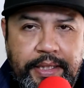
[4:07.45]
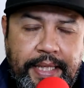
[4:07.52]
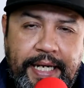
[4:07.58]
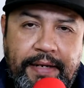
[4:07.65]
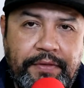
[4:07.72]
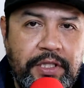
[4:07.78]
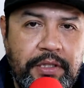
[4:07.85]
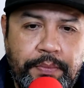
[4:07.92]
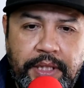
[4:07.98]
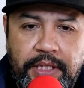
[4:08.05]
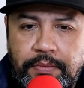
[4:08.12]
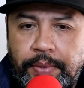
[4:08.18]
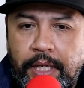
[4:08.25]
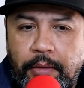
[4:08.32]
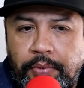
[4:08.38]
To have this
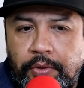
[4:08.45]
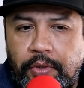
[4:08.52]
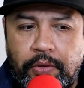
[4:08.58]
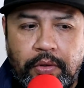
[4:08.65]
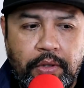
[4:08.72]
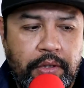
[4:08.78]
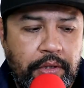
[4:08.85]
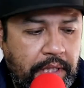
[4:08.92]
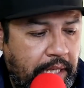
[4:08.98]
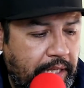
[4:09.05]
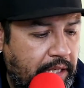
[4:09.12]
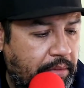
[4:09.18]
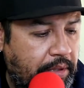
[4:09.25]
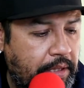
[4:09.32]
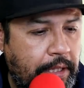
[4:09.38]
piece of paper or
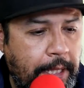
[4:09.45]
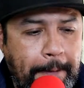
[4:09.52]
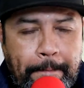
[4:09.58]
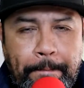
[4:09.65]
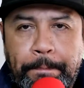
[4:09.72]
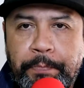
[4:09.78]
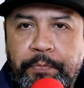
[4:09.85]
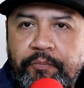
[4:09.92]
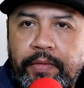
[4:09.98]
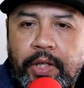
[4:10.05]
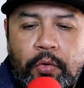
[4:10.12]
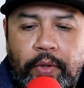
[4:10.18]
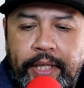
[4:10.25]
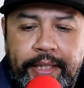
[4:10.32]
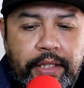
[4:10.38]
document
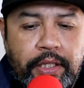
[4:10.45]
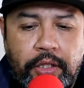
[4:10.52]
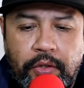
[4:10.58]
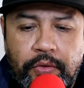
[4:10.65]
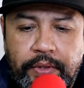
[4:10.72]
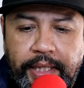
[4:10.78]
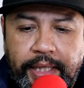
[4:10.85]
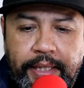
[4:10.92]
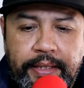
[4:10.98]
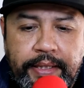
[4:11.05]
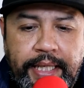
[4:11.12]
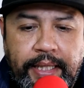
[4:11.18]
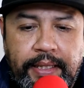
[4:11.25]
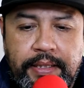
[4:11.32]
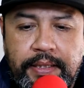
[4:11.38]
ready to go. Okay,
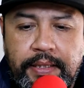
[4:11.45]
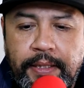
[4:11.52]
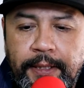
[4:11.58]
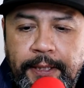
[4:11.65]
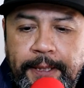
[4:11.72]
next.